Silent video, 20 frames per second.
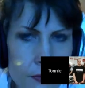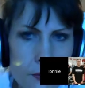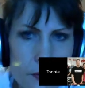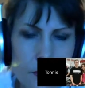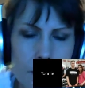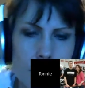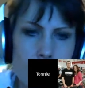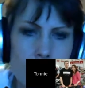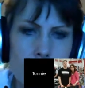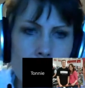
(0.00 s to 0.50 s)
Is
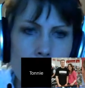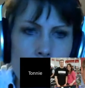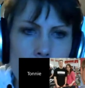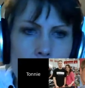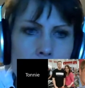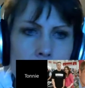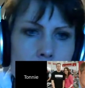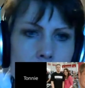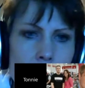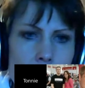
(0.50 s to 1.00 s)
that what
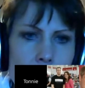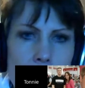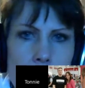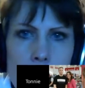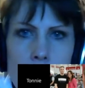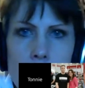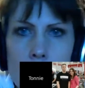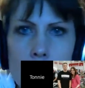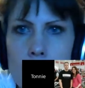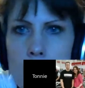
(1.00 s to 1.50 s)
you're
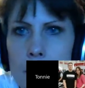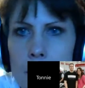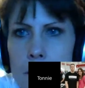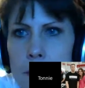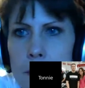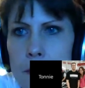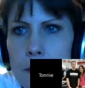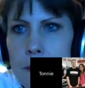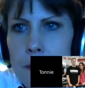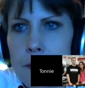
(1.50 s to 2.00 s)

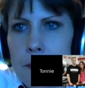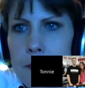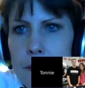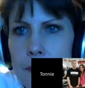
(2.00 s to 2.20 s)
seeing?